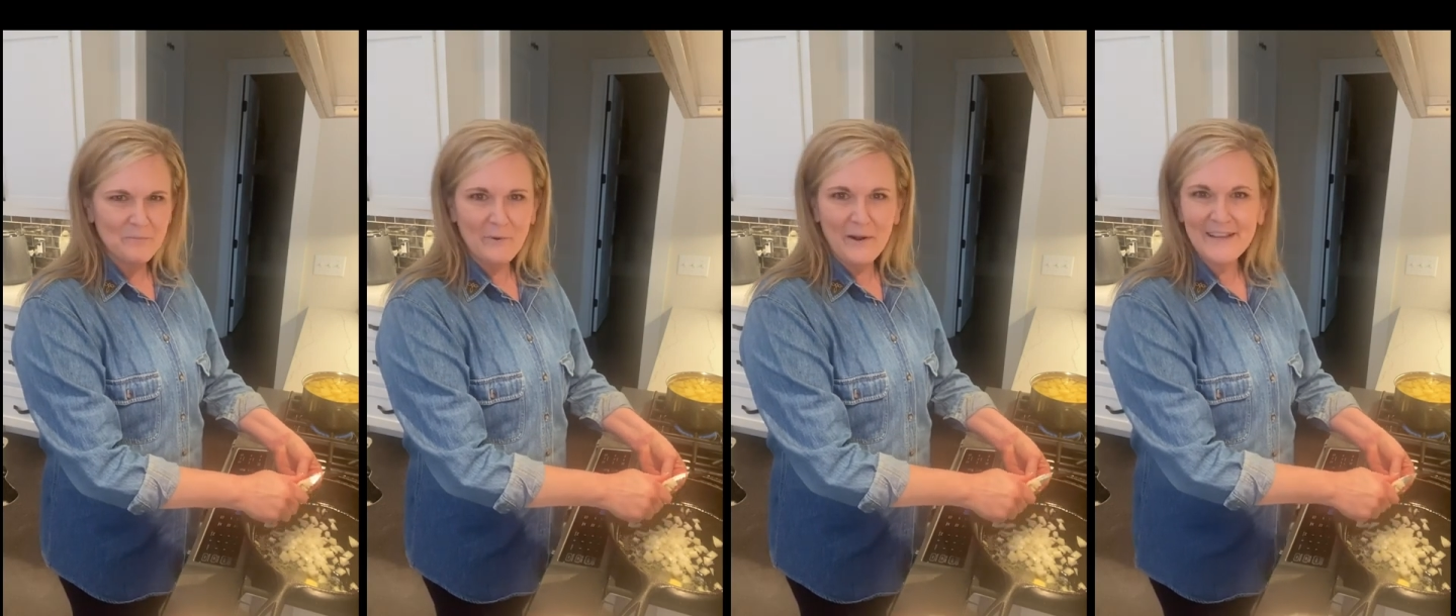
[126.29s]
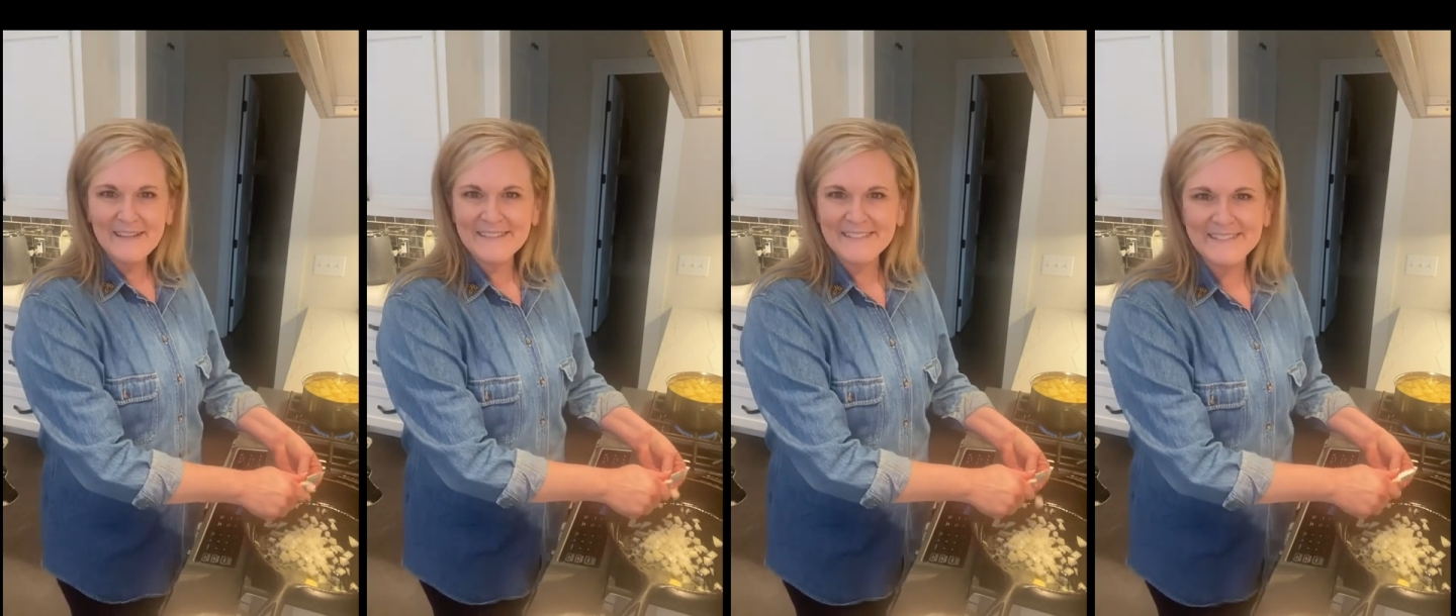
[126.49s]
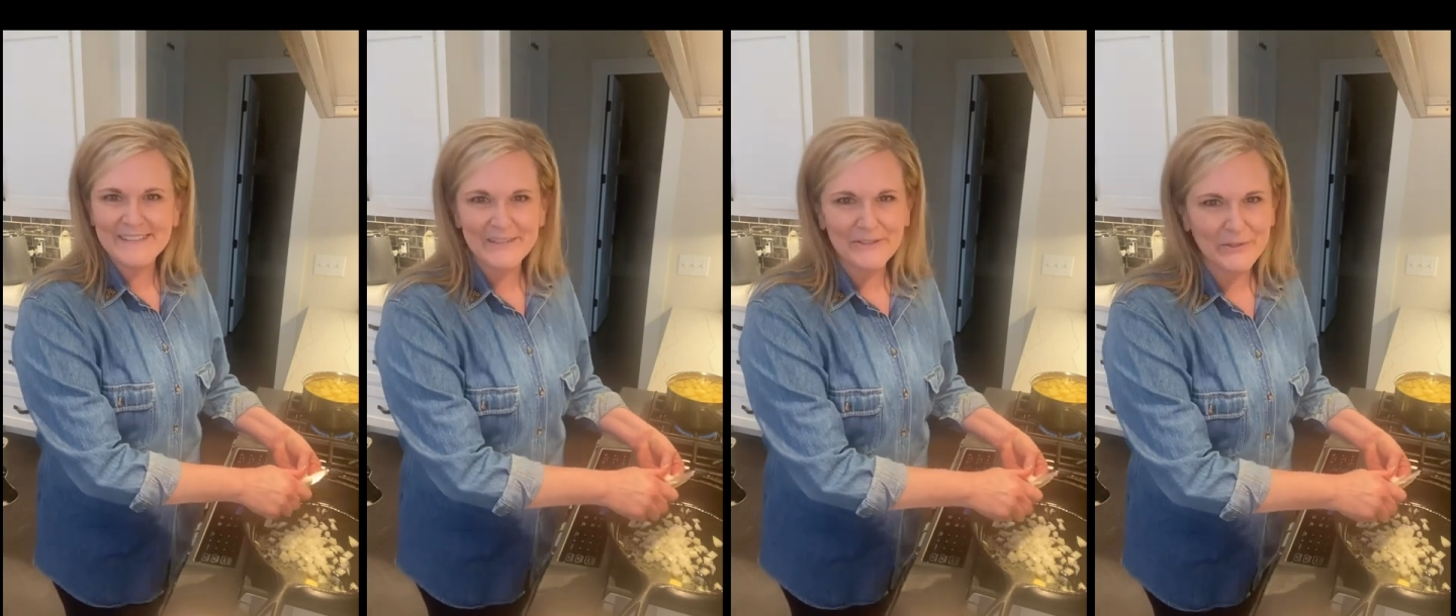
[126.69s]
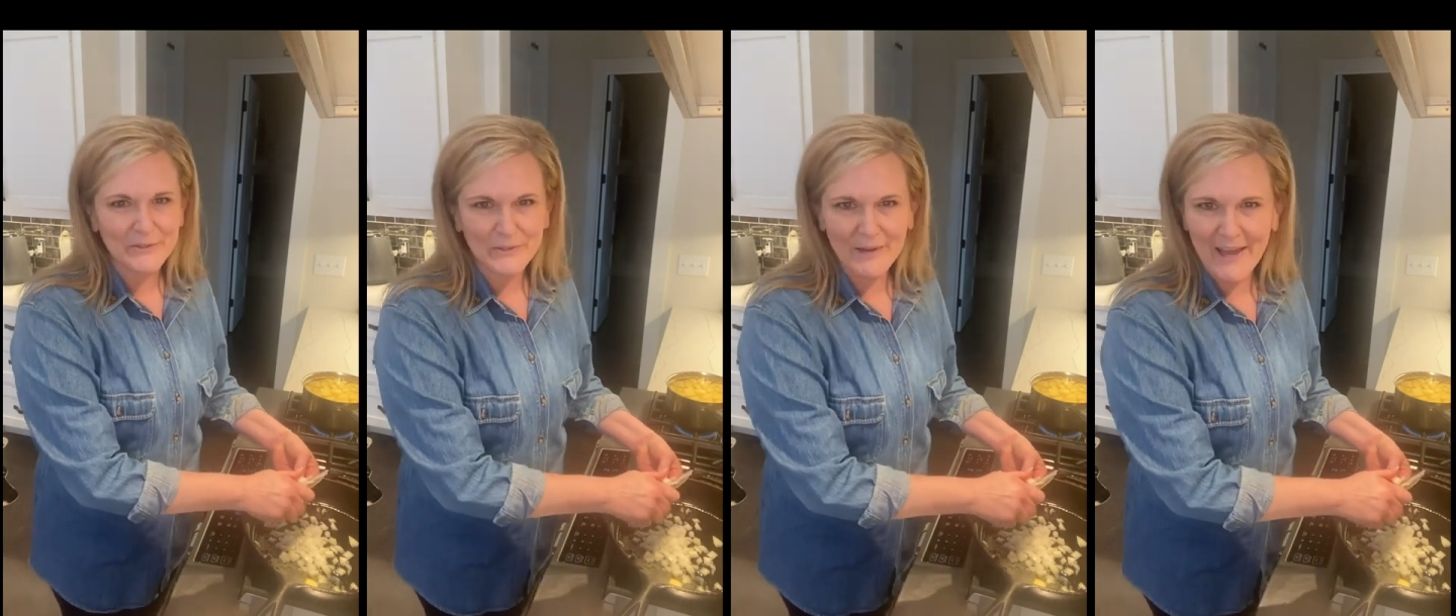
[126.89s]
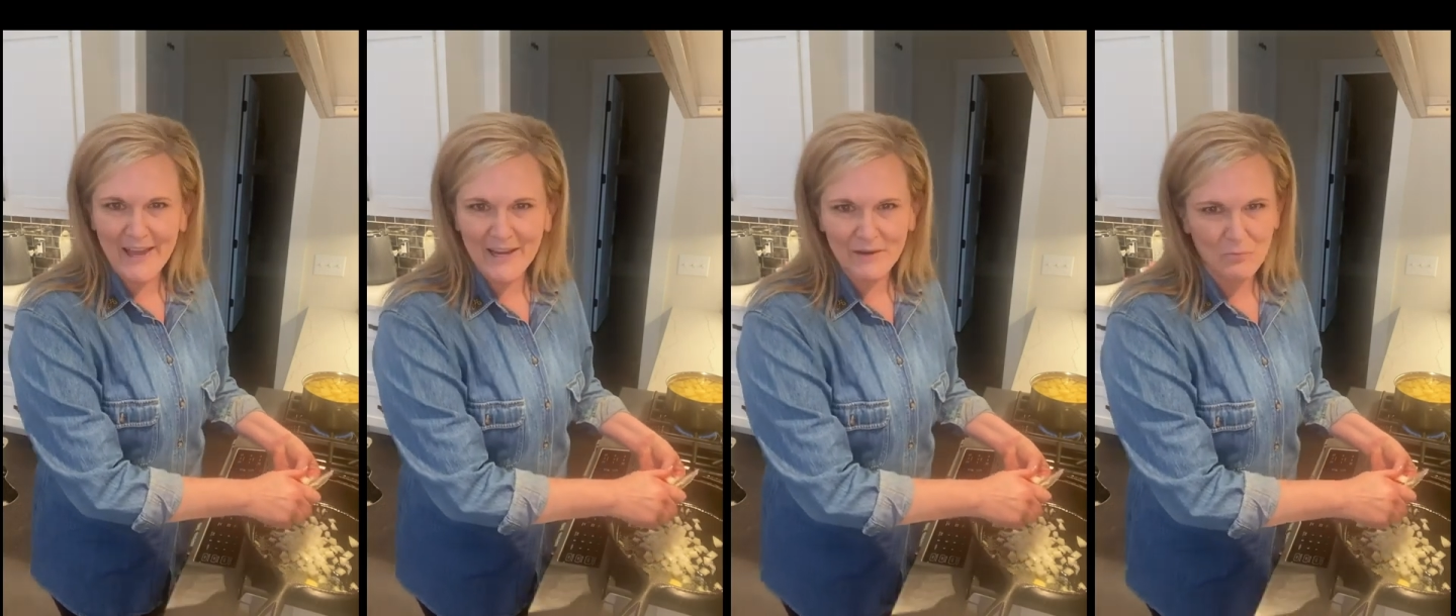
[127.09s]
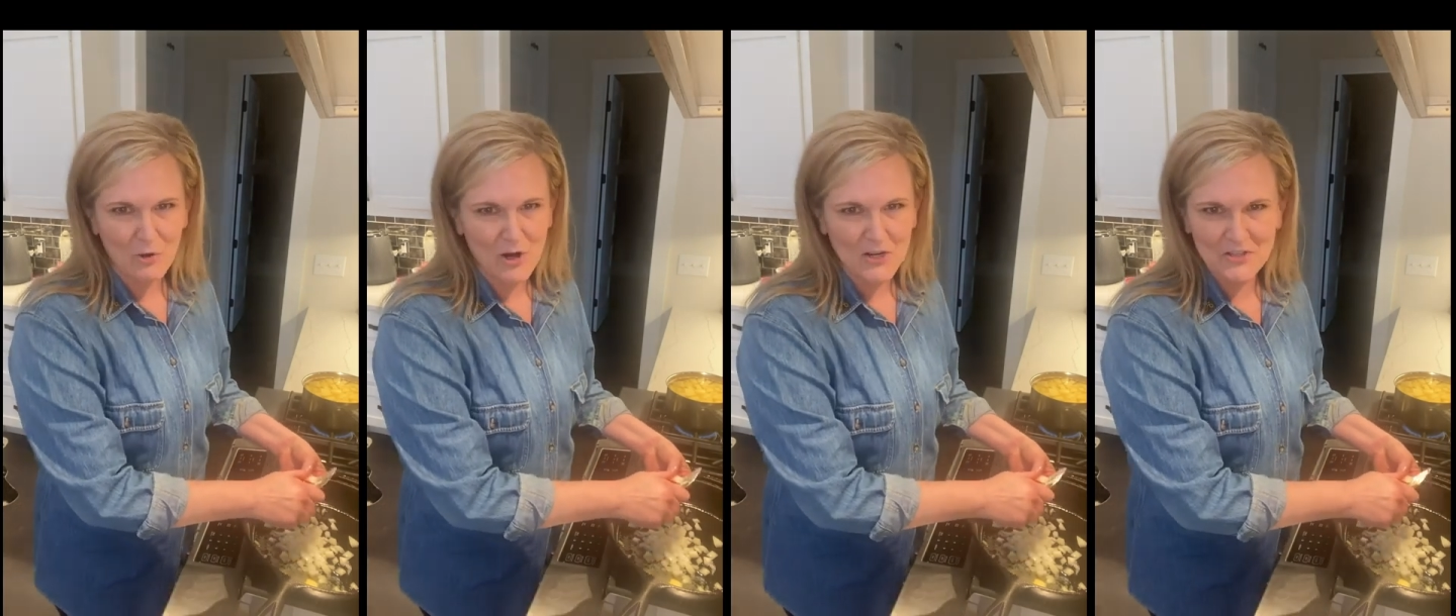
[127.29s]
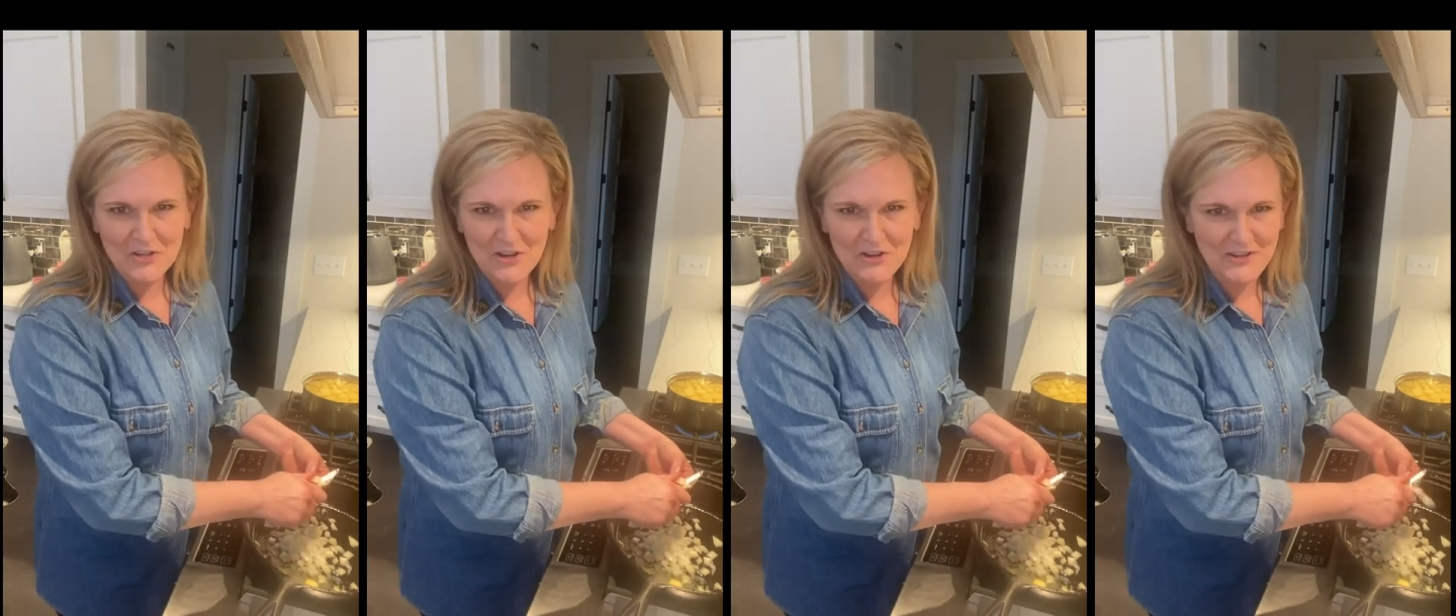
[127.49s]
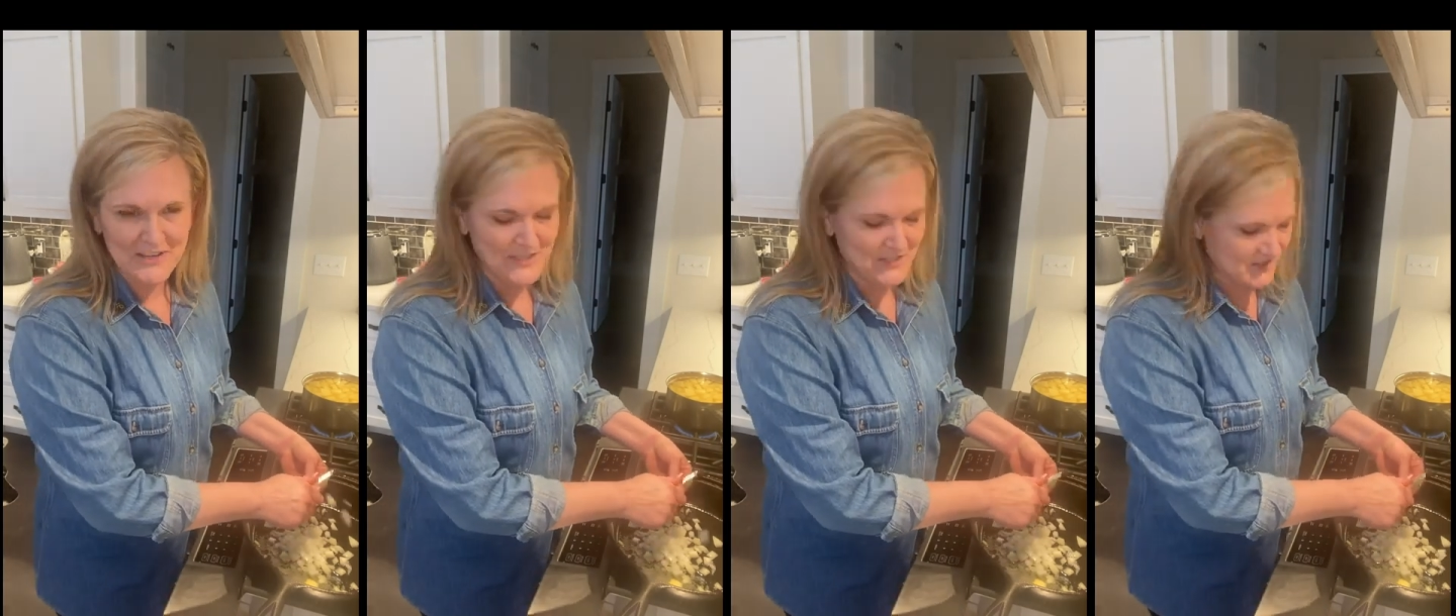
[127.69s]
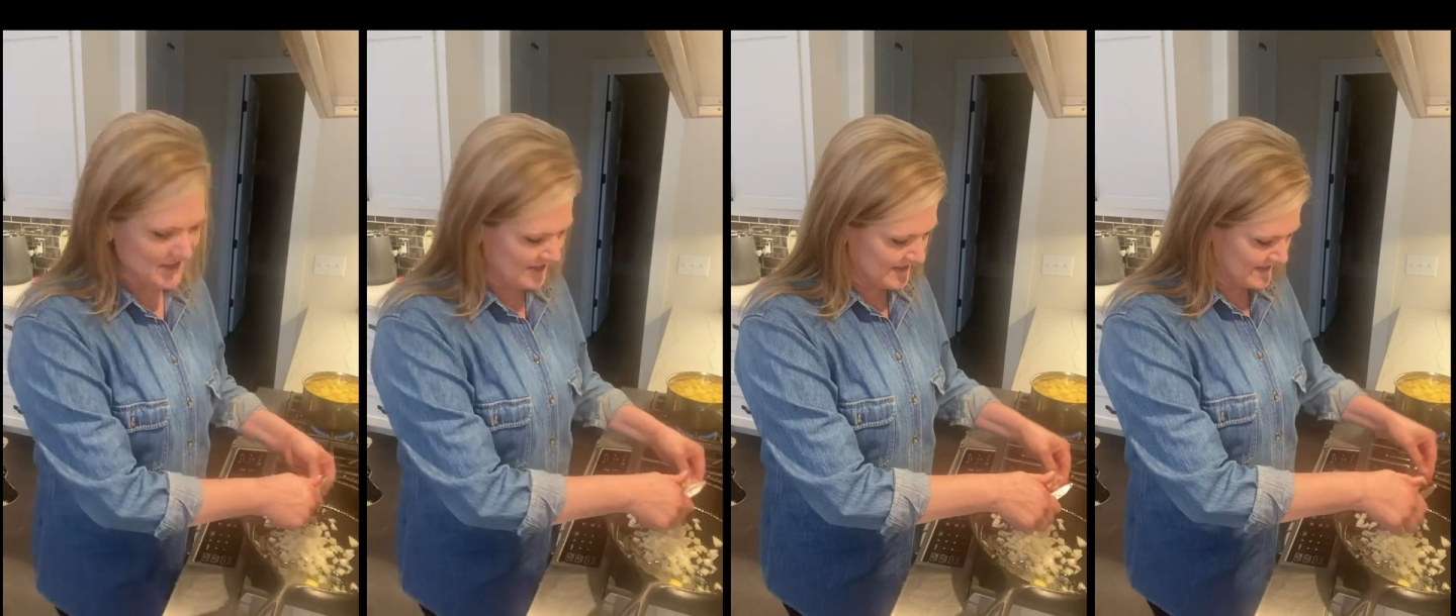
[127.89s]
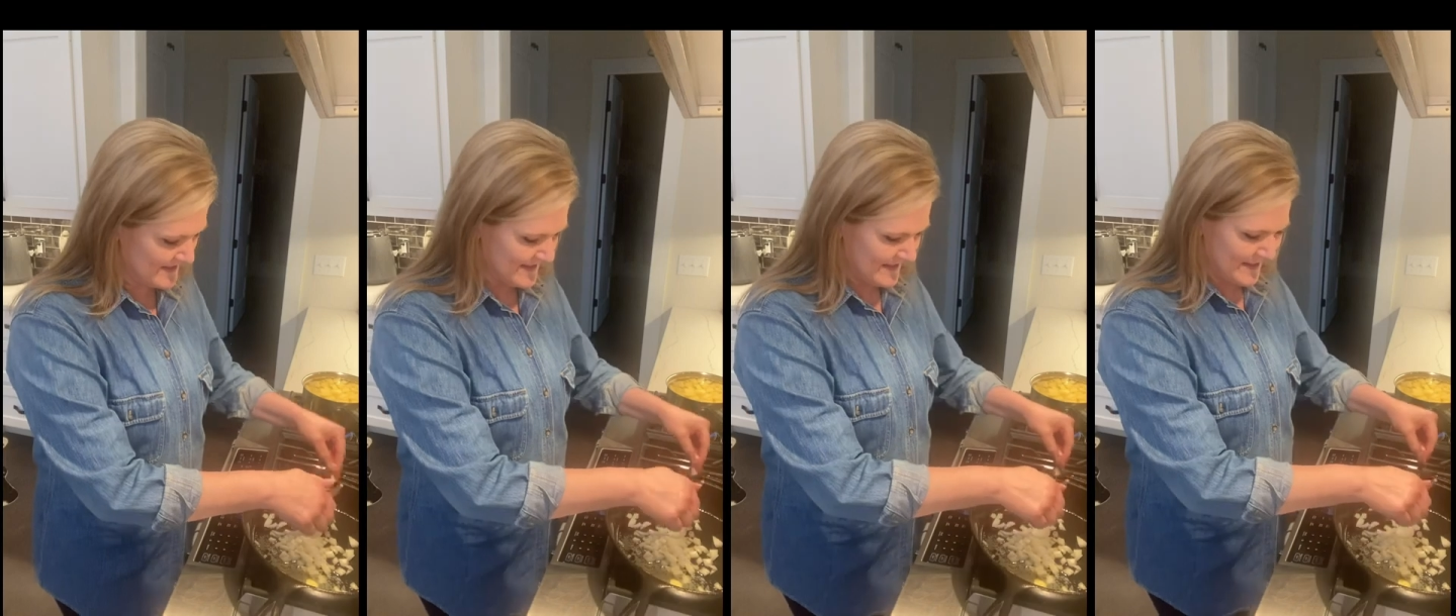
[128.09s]
We still hand wash our
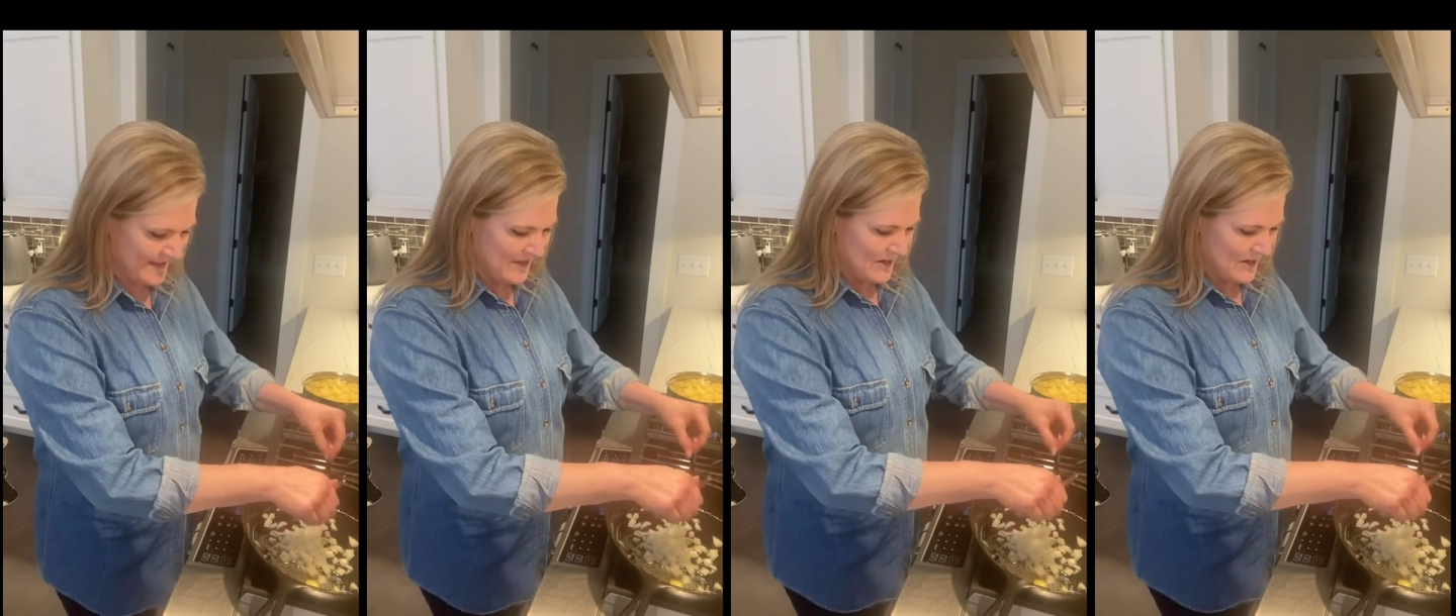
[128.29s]
dishes.